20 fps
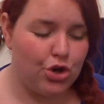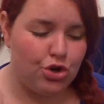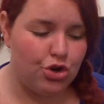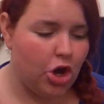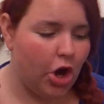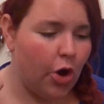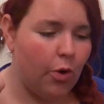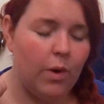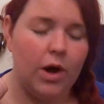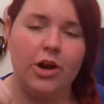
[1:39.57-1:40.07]

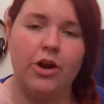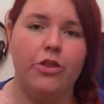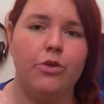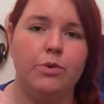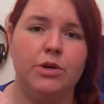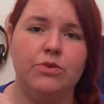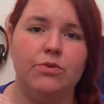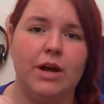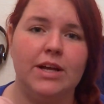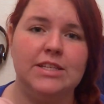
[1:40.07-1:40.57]
No Another
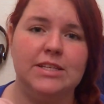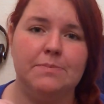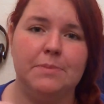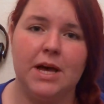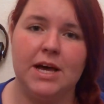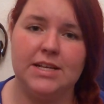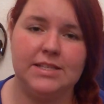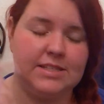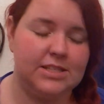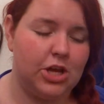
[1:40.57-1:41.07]
One Rides a
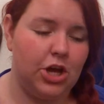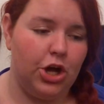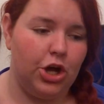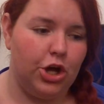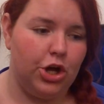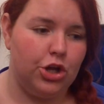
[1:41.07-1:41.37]
Bus,